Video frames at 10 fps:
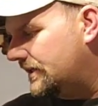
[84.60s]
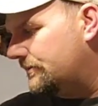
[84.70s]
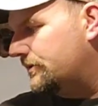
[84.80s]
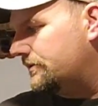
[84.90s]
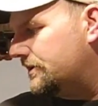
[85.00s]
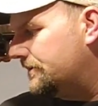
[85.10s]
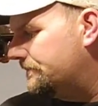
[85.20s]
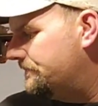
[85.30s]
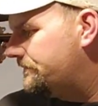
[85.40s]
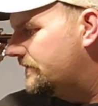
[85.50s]
camoed up,
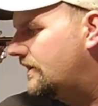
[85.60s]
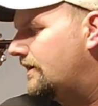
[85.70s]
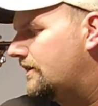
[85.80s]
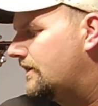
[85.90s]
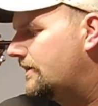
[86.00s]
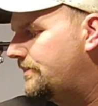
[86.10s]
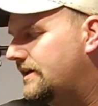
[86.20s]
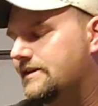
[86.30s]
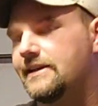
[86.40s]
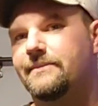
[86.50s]
and
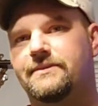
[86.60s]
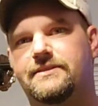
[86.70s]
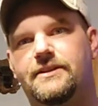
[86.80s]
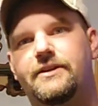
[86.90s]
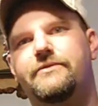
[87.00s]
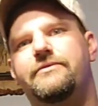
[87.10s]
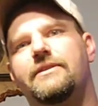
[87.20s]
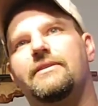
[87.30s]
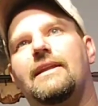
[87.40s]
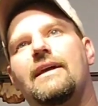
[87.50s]
painted up myself
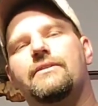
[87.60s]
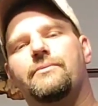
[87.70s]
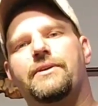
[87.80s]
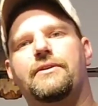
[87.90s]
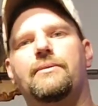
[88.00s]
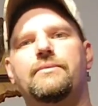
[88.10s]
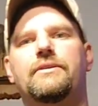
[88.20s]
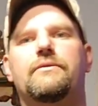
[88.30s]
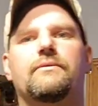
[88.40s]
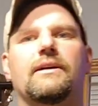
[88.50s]
last winter, I
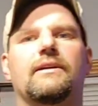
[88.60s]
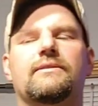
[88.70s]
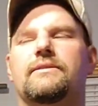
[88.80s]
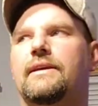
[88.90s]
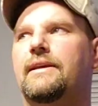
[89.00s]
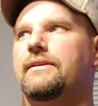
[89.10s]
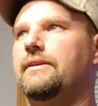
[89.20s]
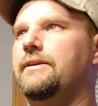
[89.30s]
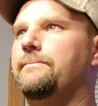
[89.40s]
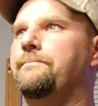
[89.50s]
believe it was. And
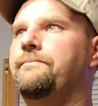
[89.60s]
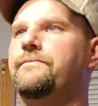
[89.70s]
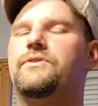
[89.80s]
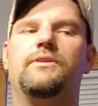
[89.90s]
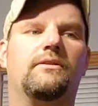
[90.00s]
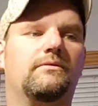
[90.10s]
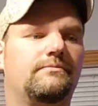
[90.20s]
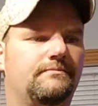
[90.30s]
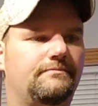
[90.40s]
so